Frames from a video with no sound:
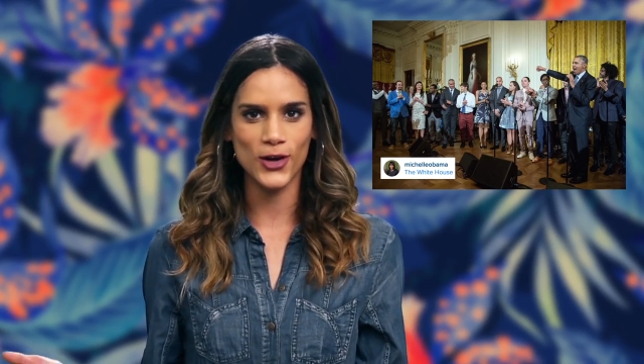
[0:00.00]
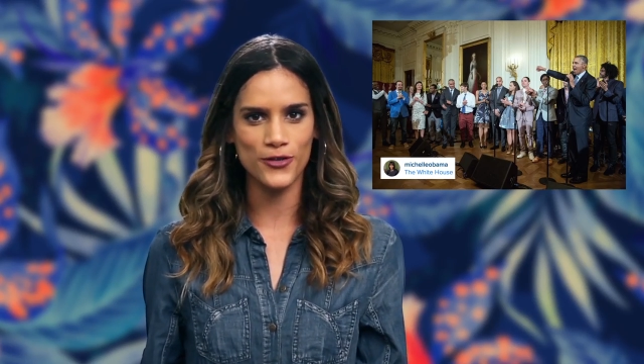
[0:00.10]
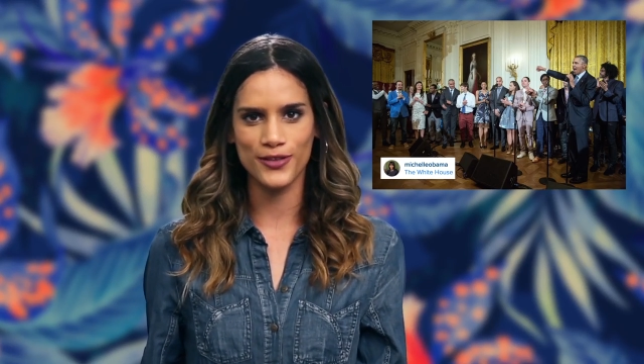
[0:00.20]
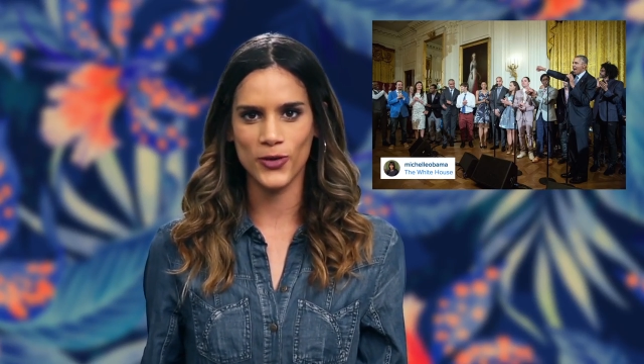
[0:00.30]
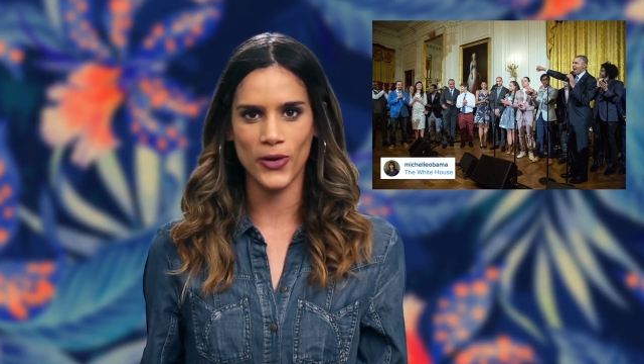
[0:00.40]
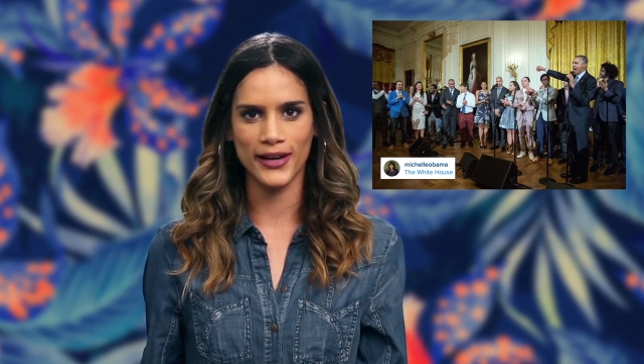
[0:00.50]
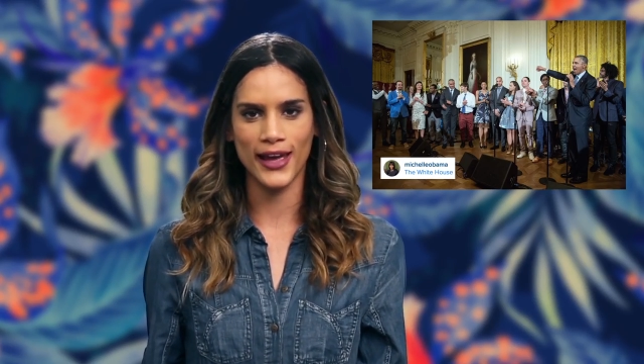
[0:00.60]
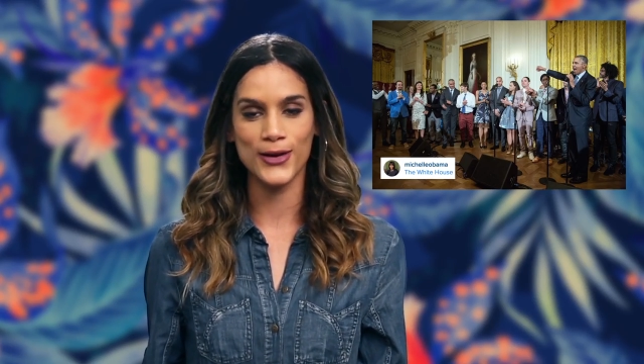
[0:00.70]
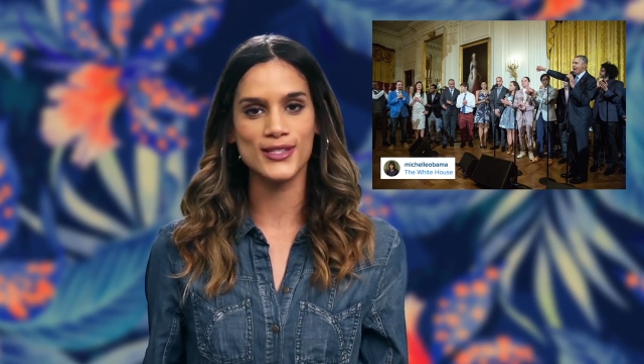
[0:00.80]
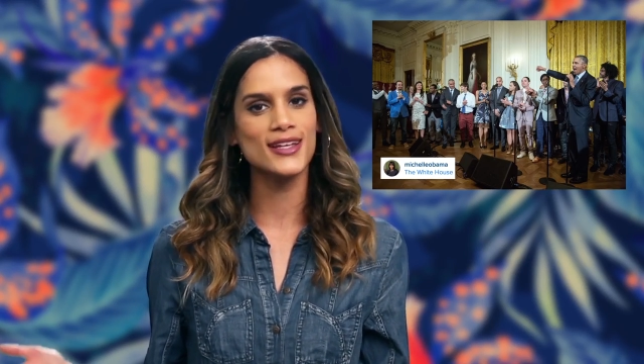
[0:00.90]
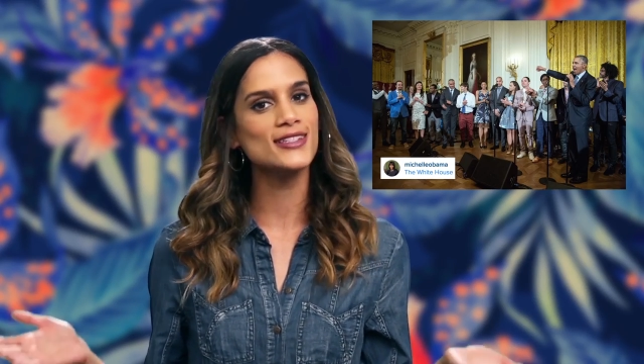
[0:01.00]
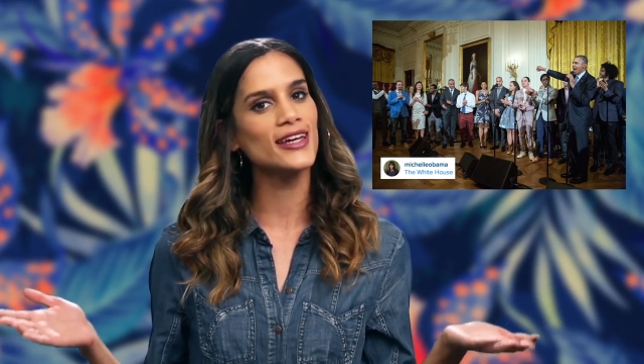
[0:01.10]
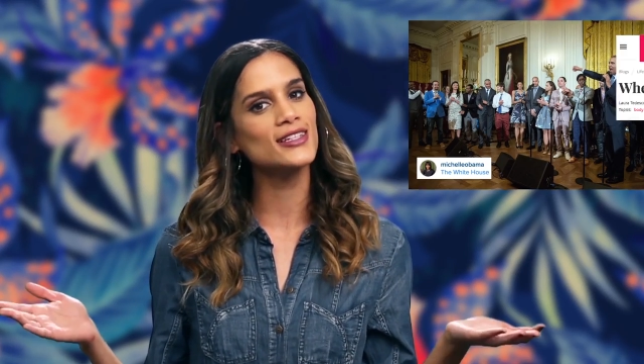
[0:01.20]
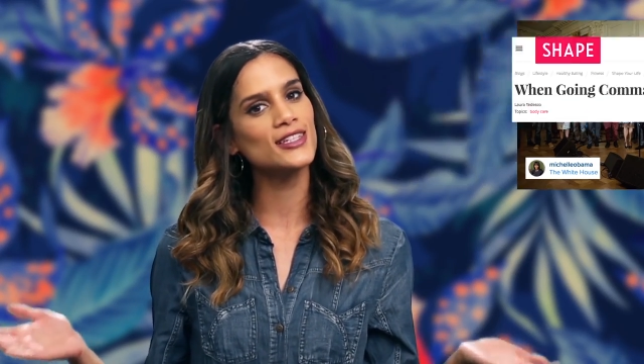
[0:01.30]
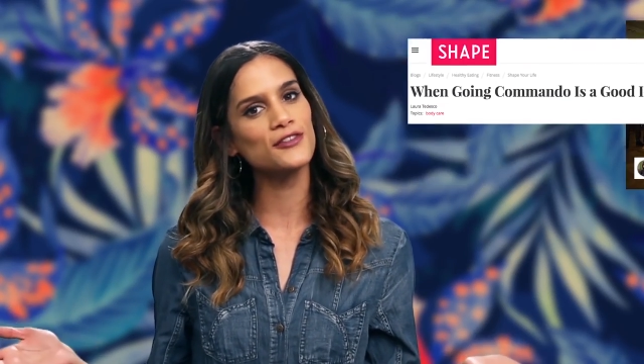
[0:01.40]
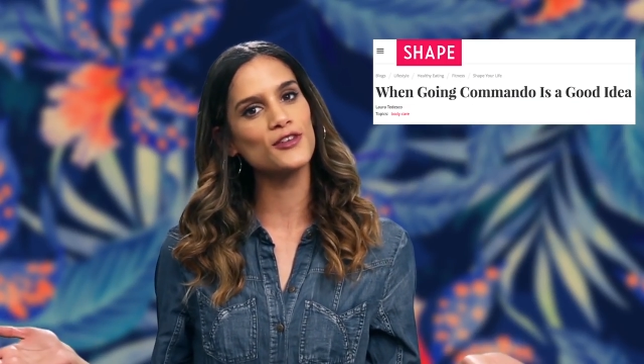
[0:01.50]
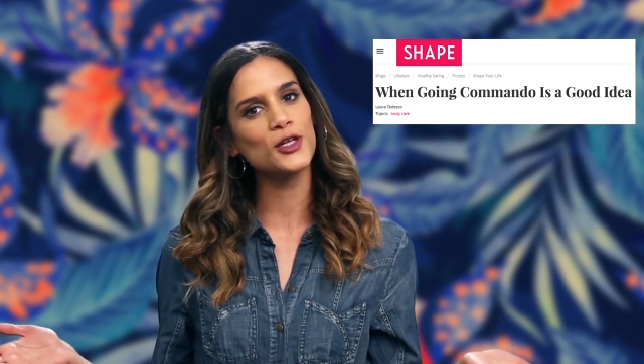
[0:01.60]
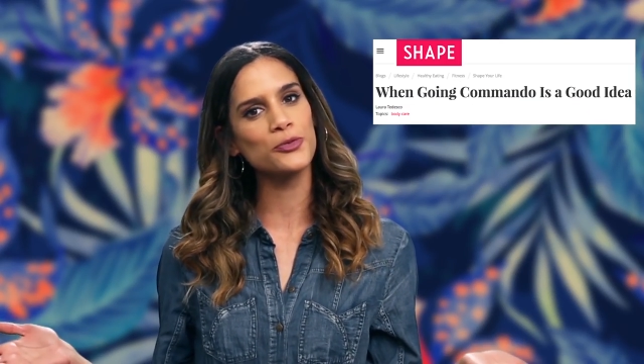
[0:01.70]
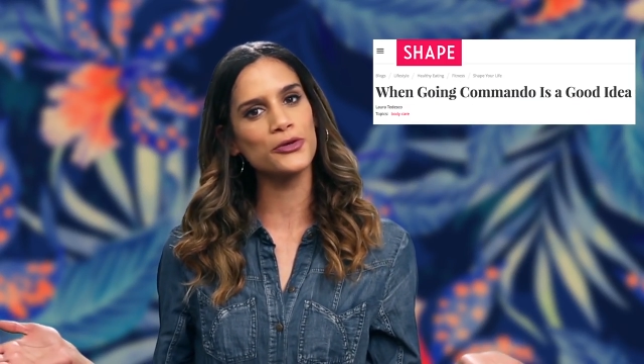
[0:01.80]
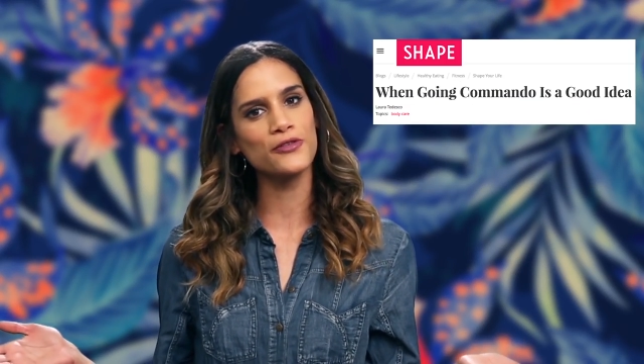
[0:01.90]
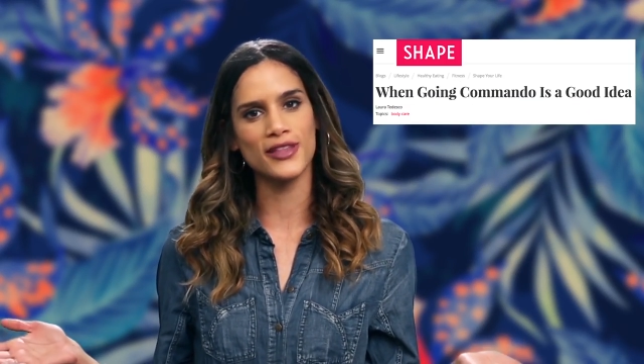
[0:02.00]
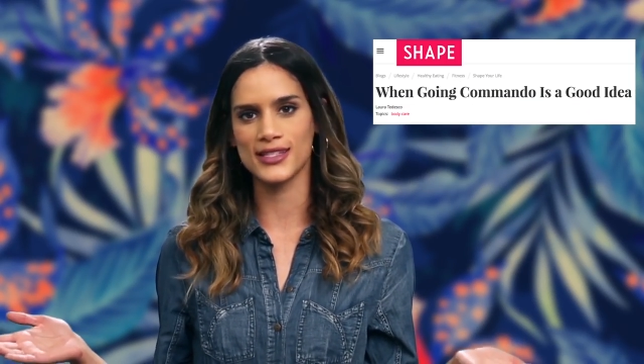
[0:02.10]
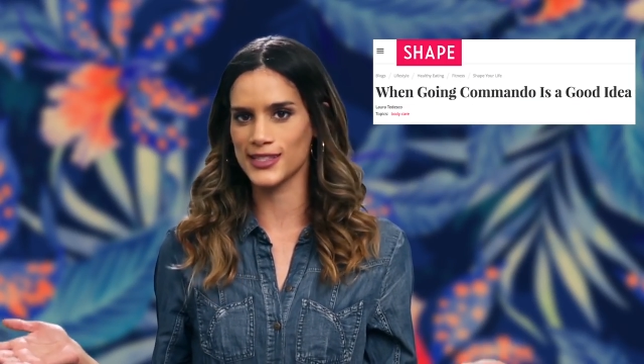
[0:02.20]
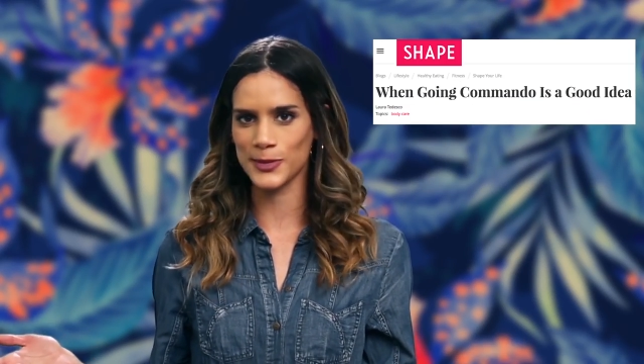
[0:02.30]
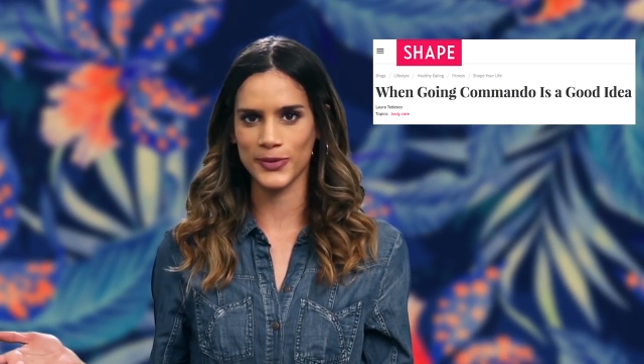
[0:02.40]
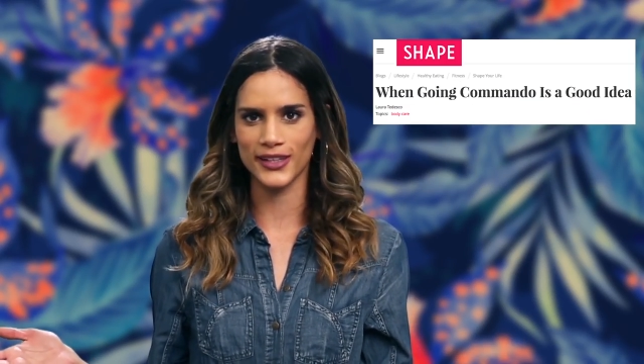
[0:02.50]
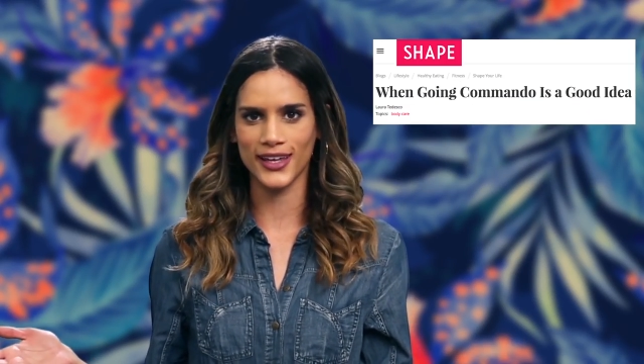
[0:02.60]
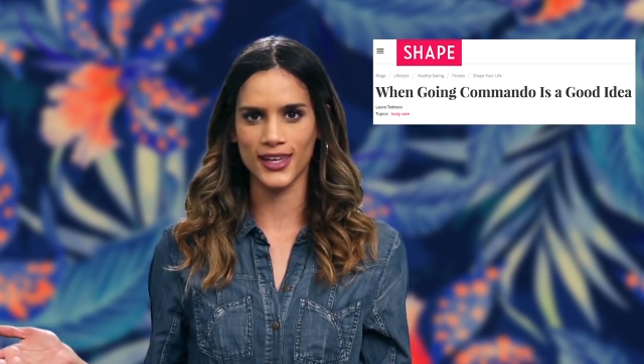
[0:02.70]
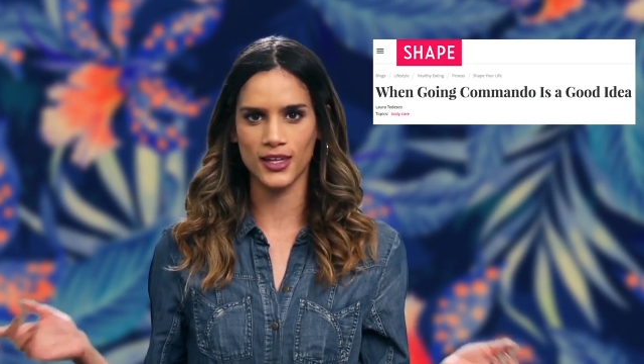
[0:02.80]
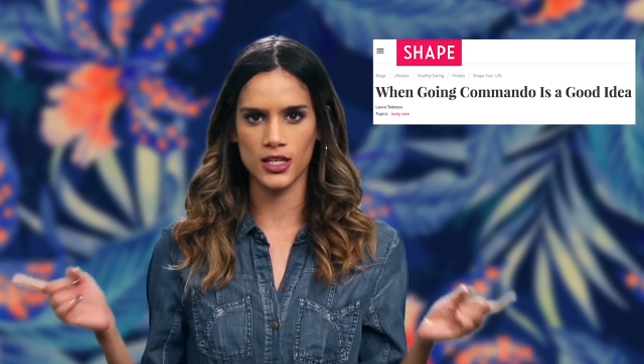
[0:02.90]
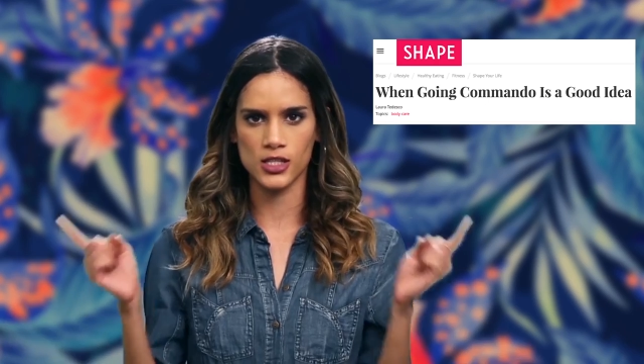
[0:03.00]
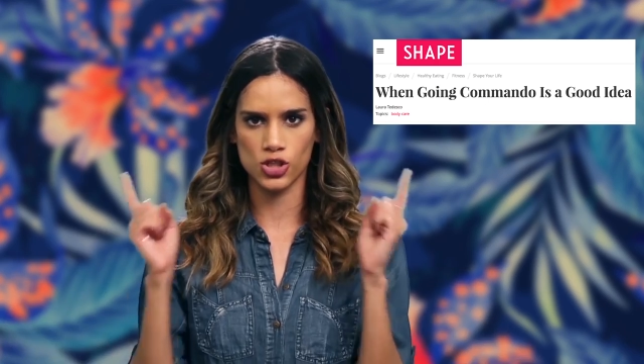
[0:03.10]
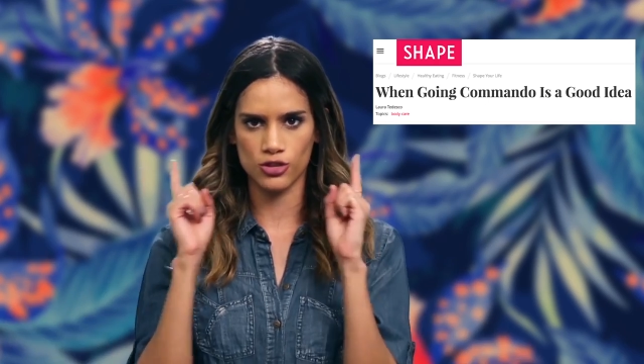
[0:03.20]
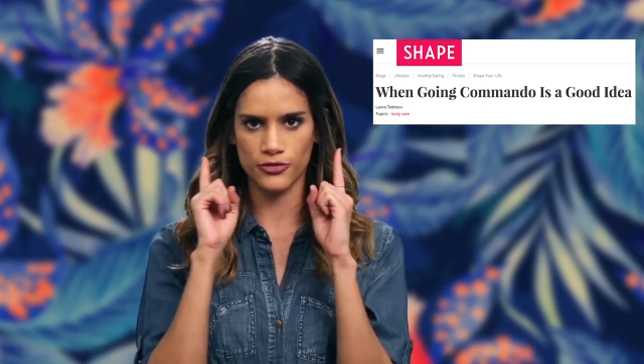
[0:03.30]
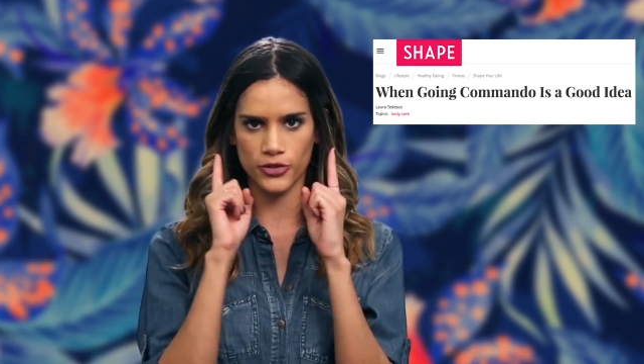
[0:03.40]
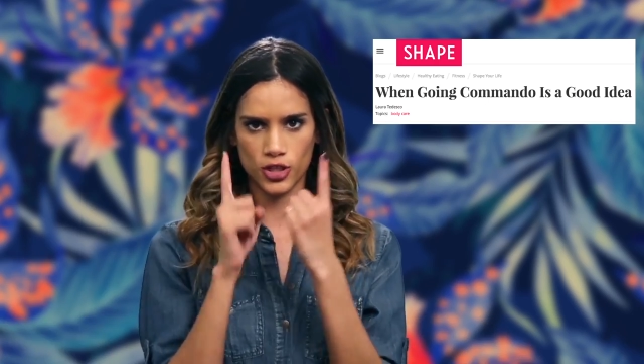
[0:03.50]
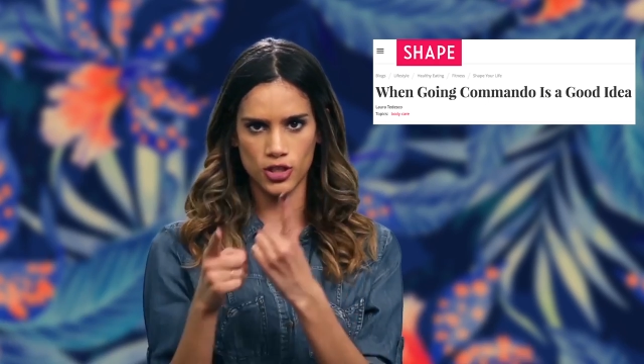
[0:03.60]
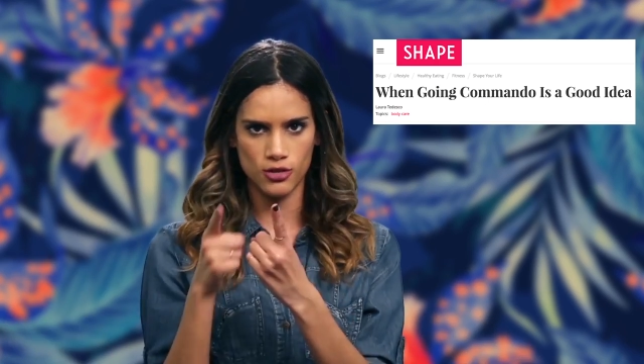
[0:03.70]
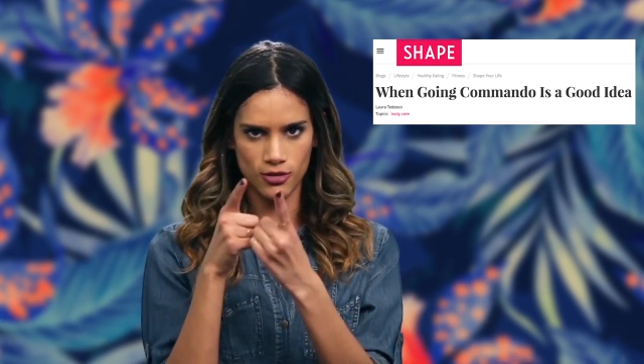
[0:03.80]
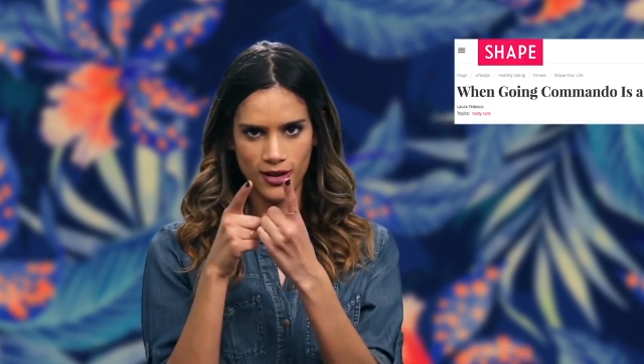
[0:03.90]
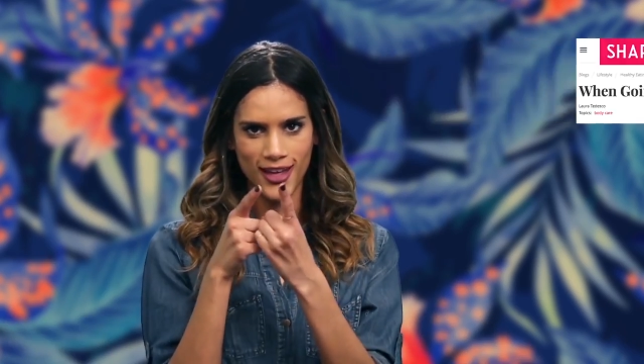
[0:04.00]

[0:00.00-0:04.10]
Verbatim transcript: over the White House and scientific proof that sleeping naked is good for you.